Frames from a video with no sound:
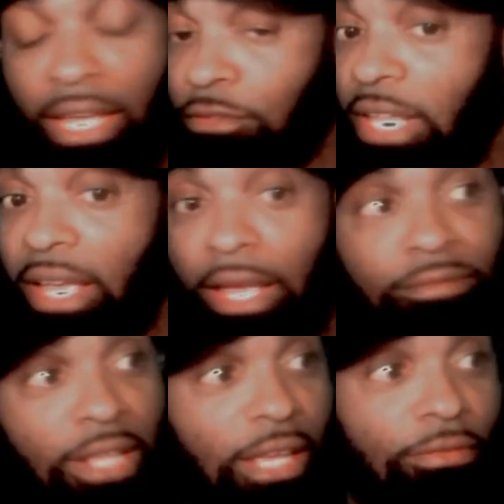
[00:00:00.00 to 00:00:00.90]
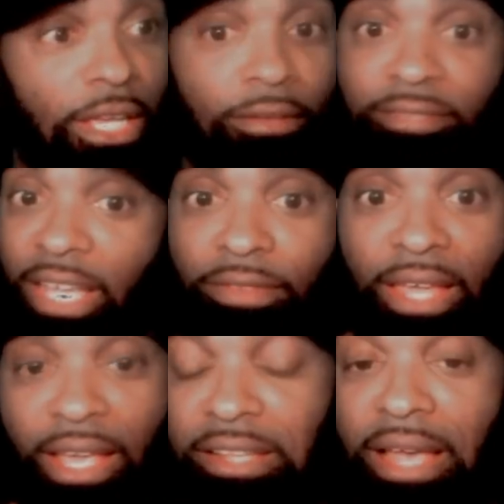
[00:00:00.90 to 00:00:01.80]
If Dev, if, if, if Dev
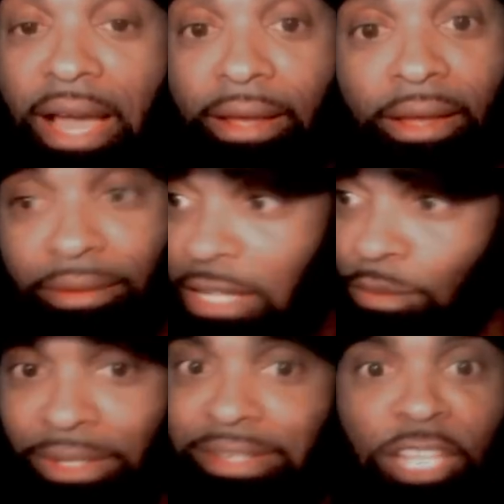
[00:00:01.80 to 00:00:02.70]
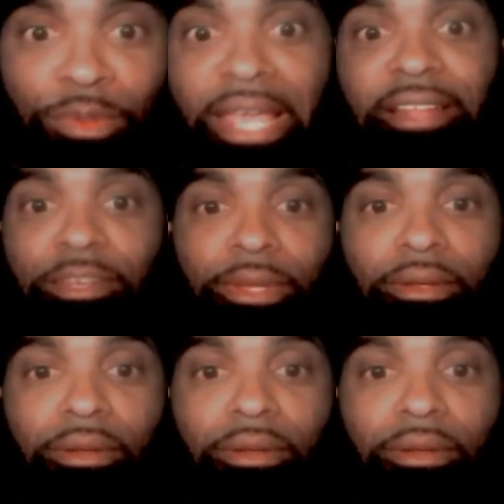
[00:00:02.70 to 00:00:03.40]
the A-side, that's what these niggas were saying to me.